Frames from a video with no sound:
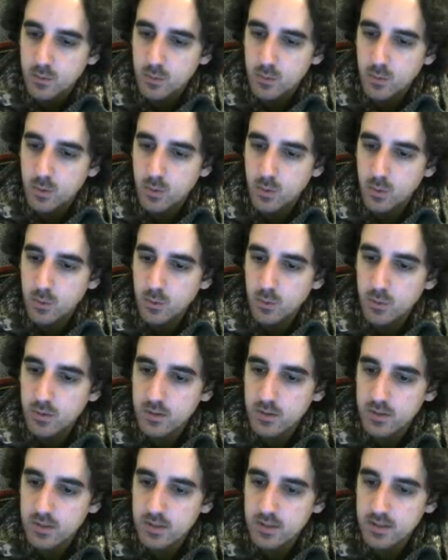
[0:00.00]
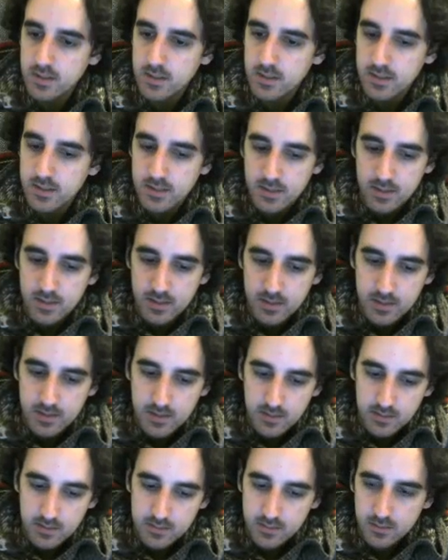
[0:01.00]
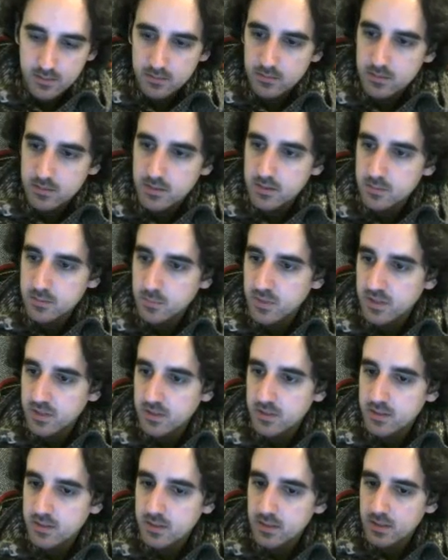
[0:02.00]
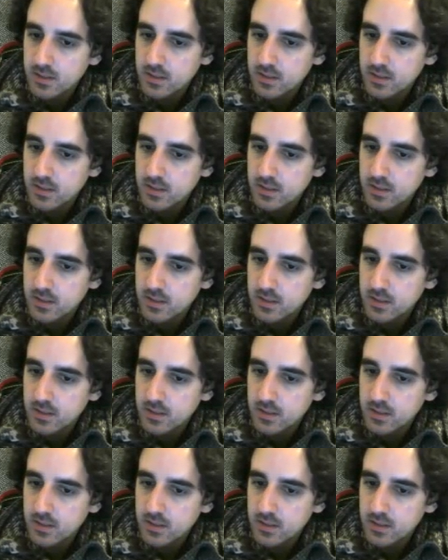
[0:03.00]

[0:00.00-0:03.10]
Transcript: cool. Now let's go to this blend